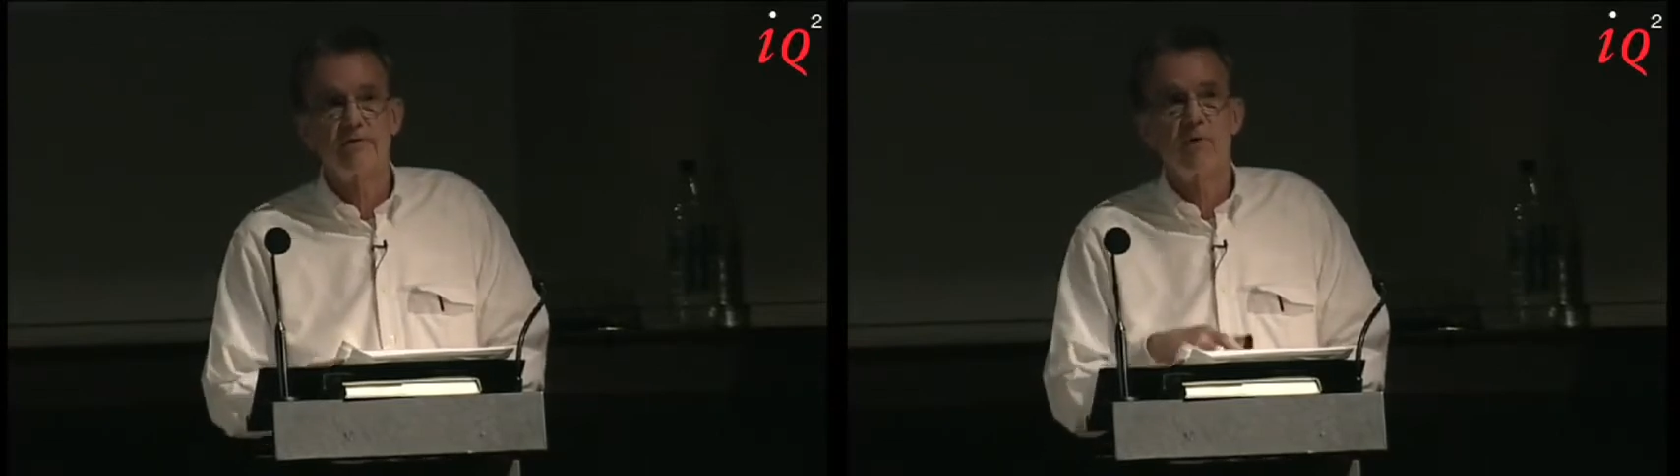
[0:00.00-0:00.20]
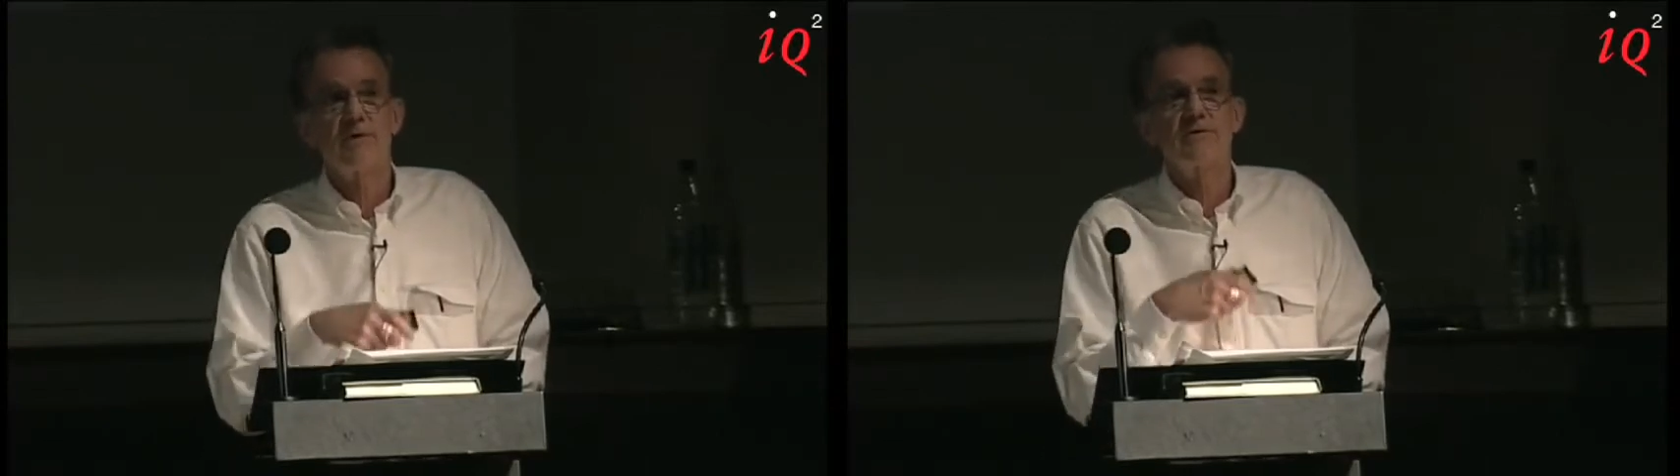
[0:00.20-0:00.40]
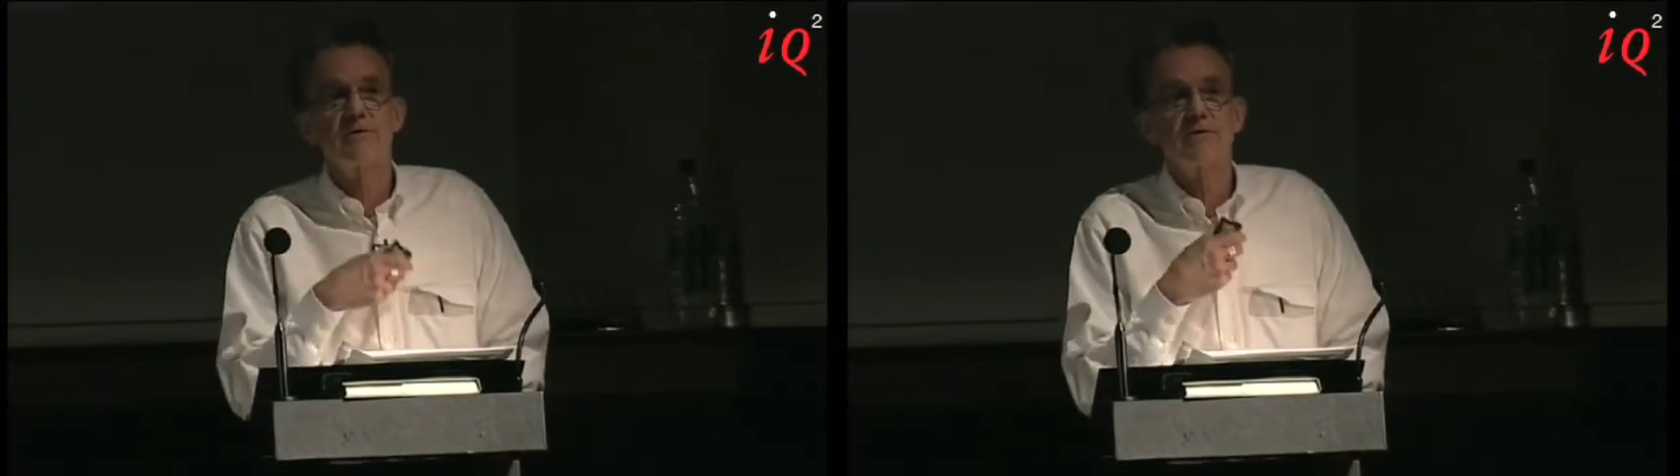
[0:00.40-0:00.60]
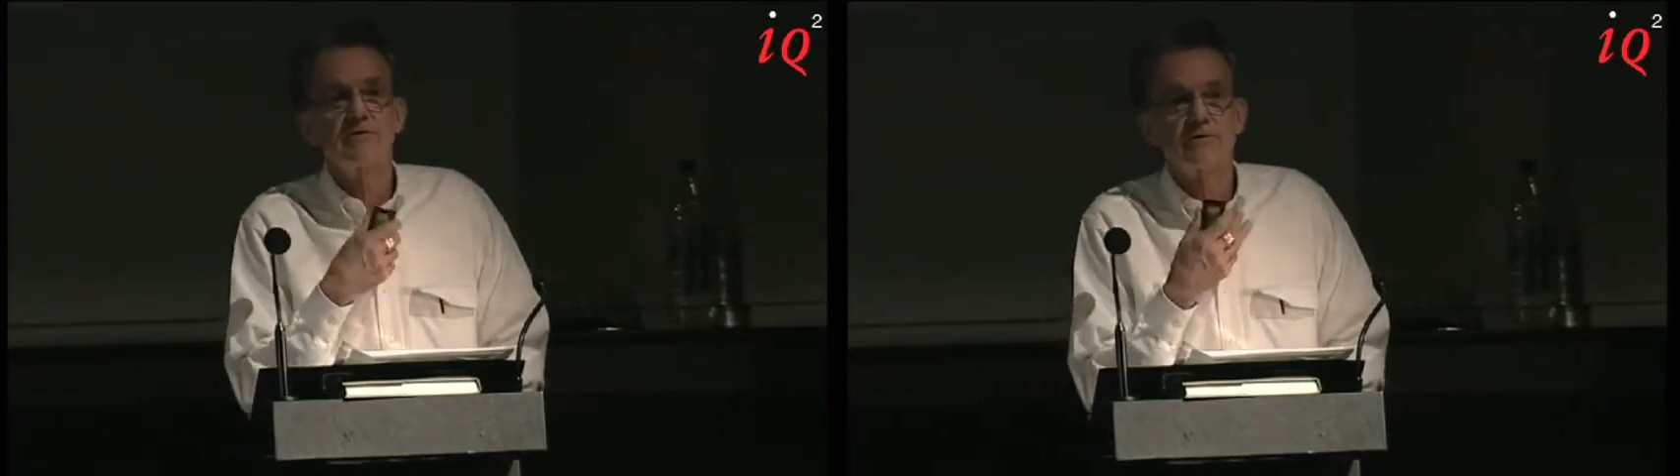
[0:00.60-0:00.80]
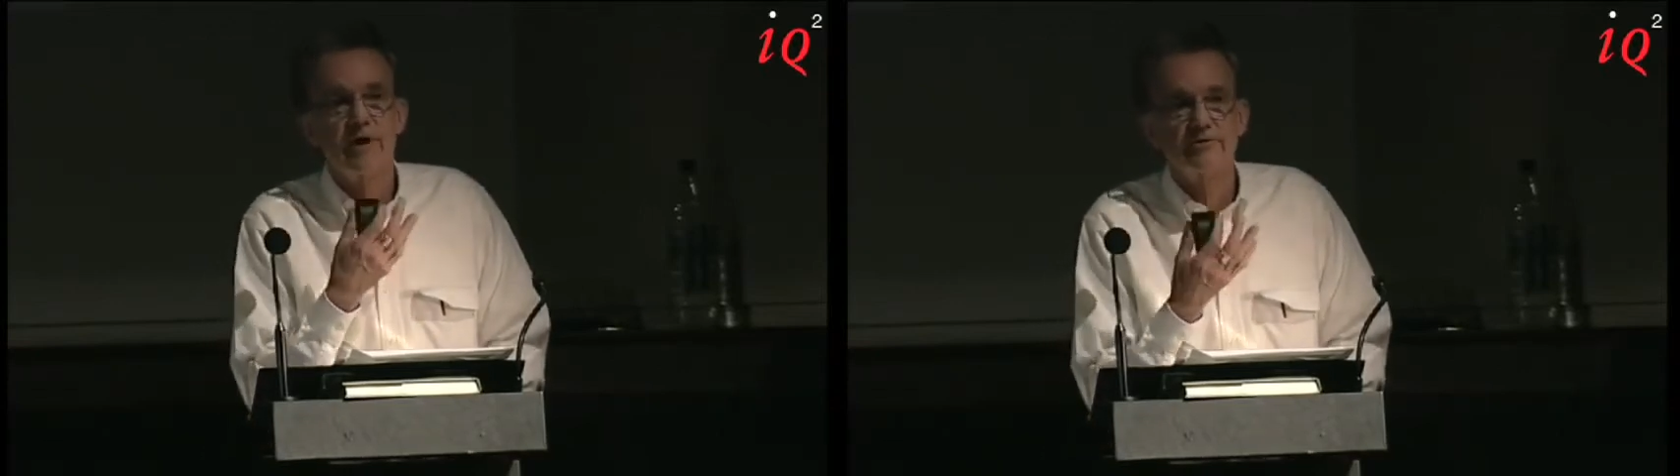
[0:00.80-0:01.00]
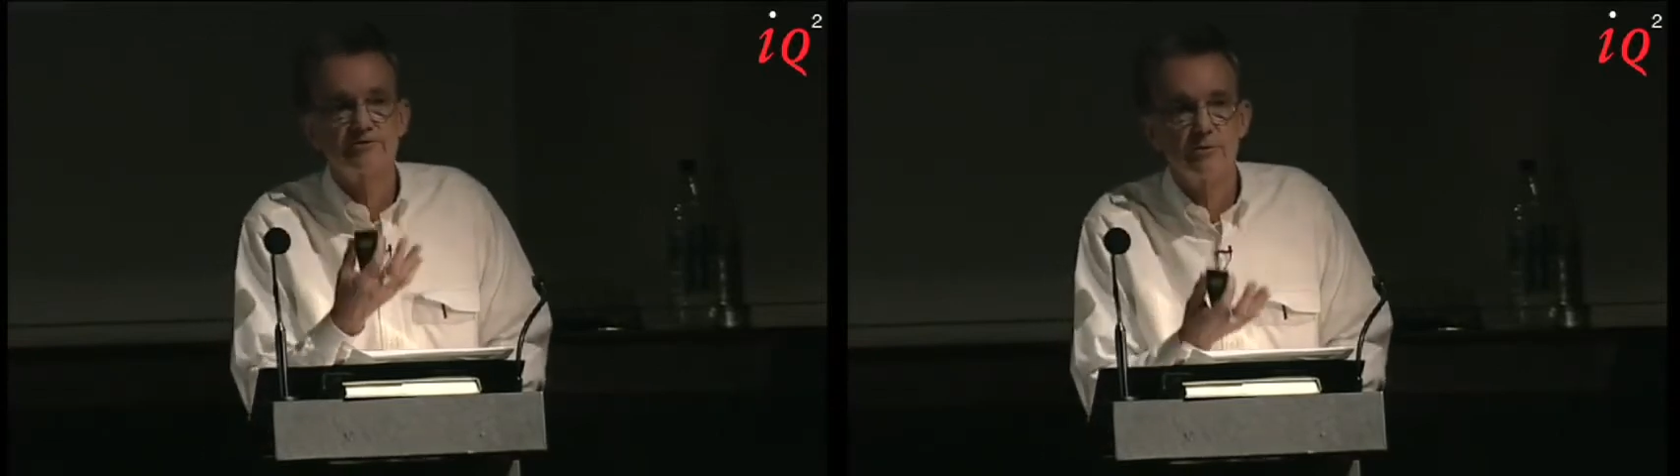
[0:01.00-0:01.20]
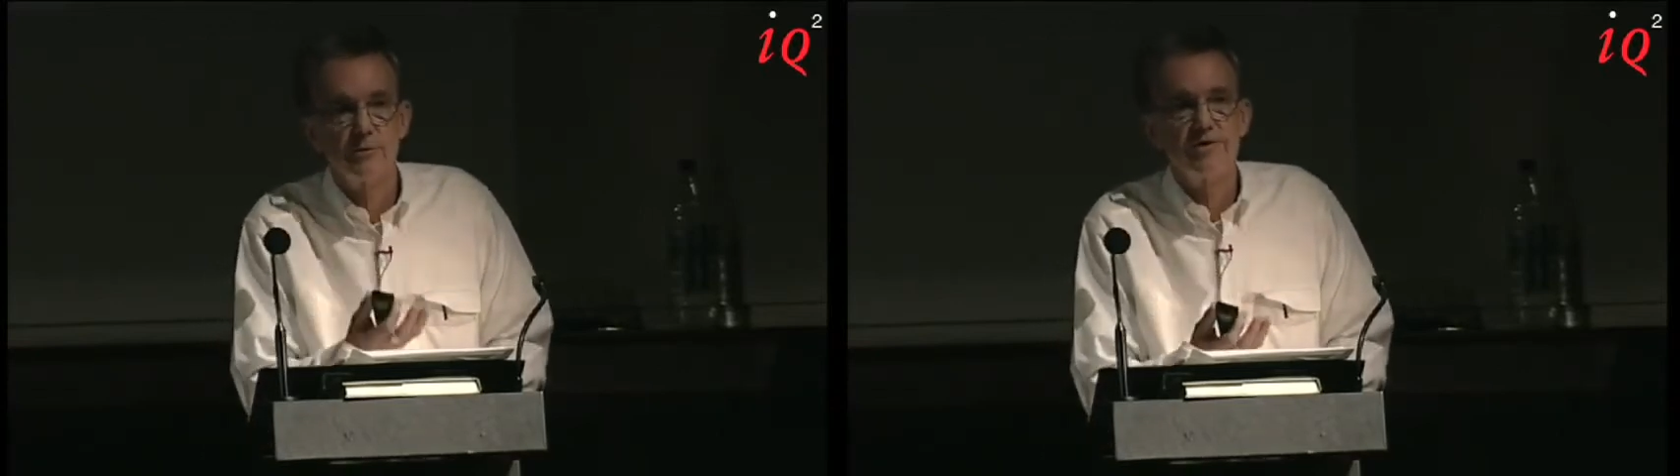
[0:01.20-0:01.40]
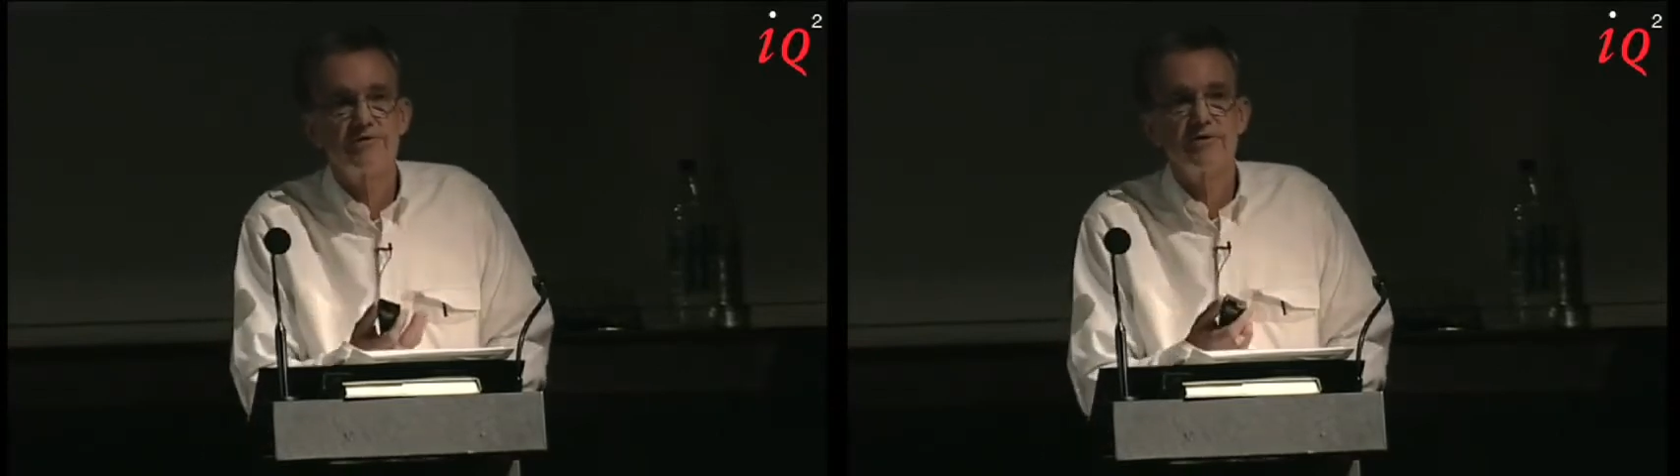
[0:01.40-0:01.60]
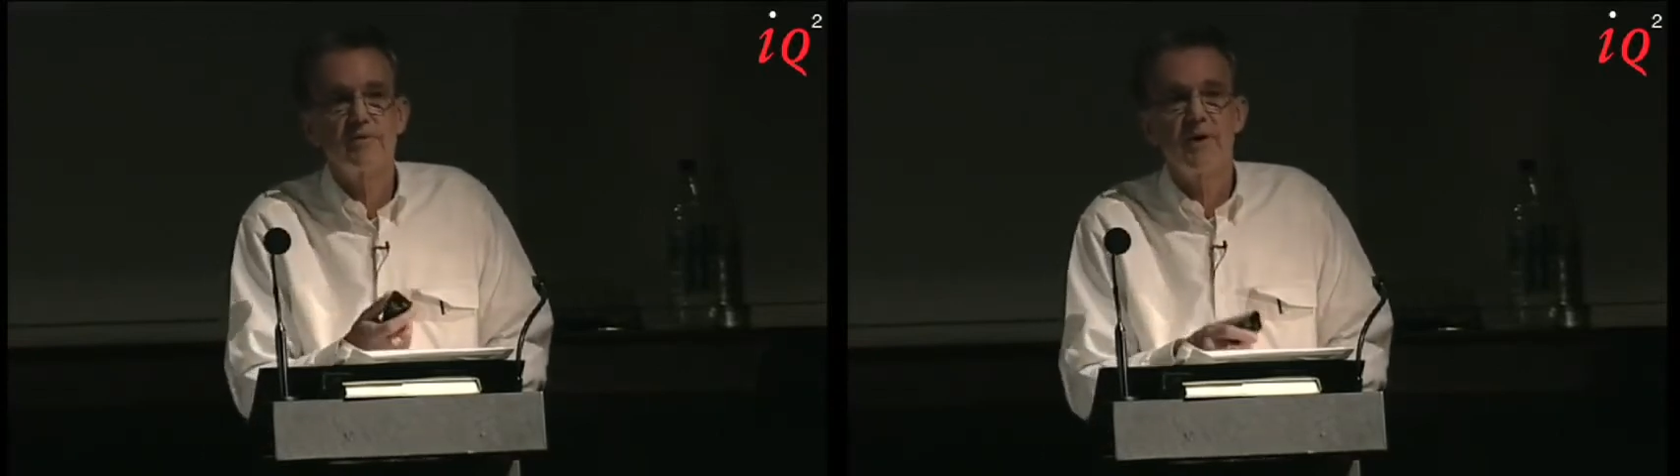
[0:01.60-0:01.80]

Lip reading: what the user has to reason